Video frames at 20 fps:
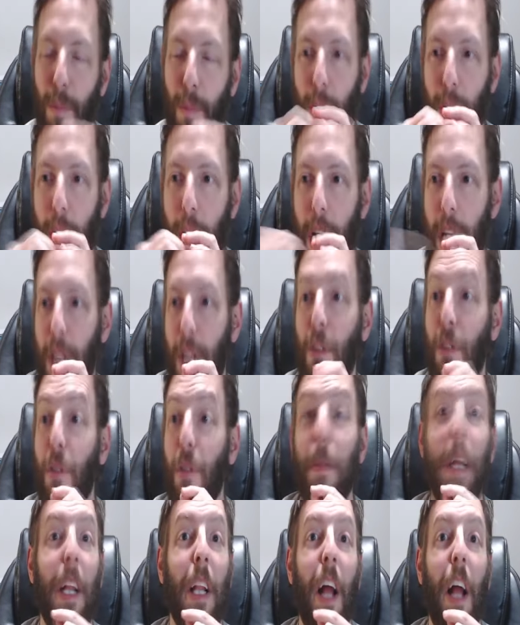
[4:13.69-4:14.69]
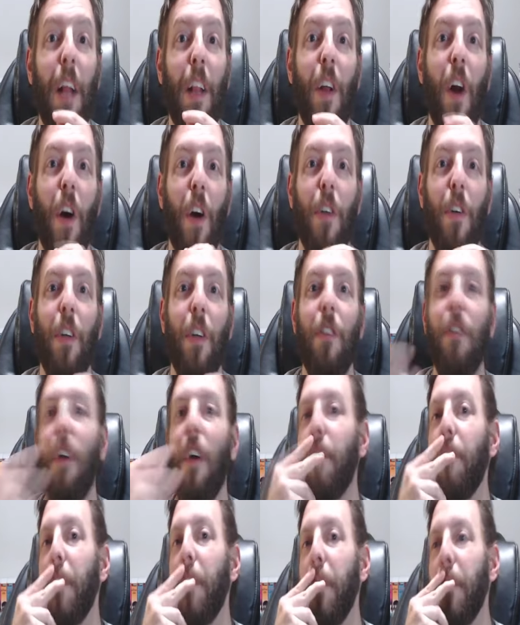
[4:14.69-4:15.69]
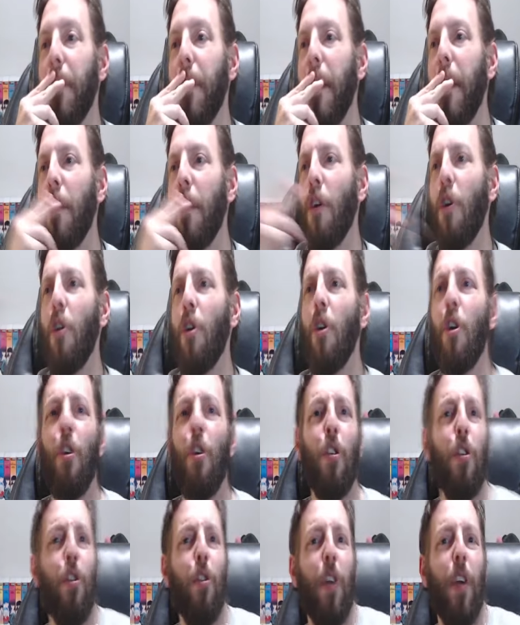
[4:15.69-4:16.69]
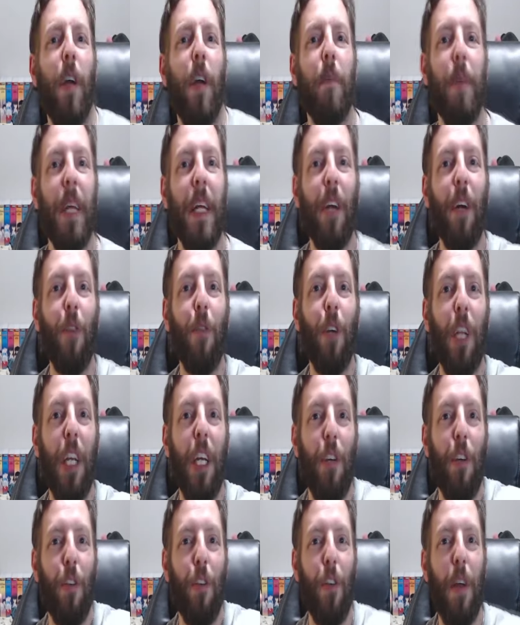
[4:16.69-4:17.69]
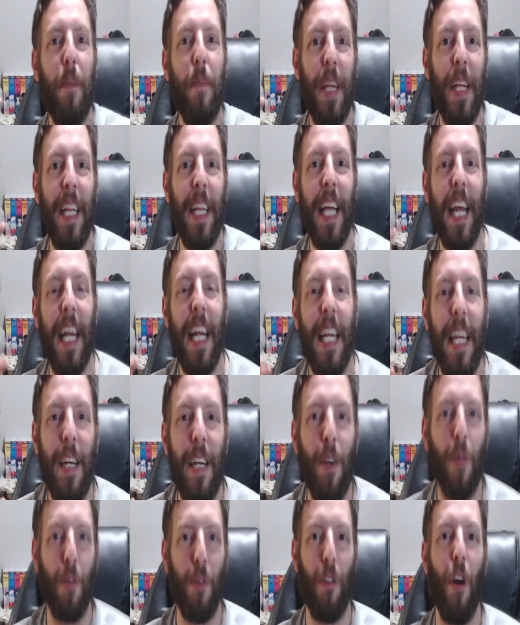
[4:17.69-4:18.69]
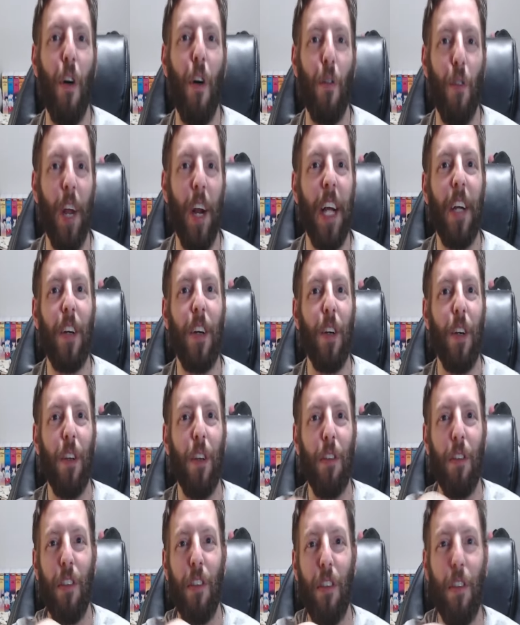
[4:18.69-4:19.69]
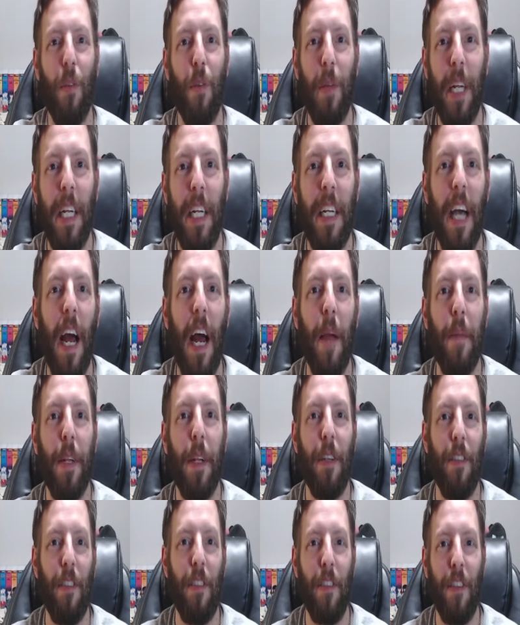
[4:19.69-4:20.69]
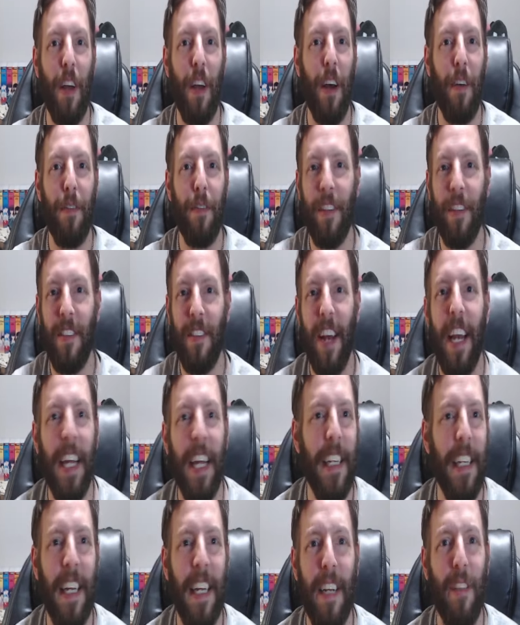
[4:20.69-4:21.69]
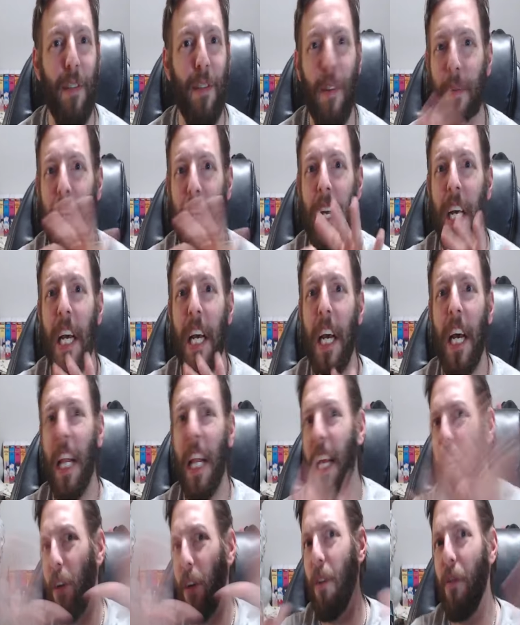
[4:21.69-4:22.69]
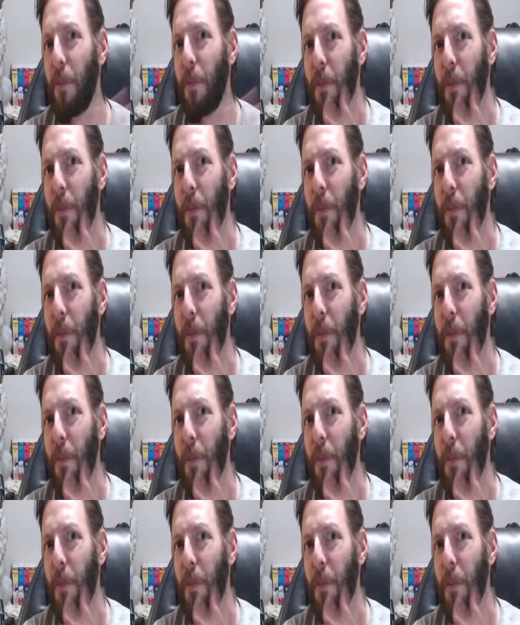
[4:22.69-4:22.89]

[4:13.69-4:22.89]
it used to be a lot longer and stuff, but it'd be like, it'd be the really creepy lady who was all wrinkles and too many diamonds and stuff and saggy tits from a, like, a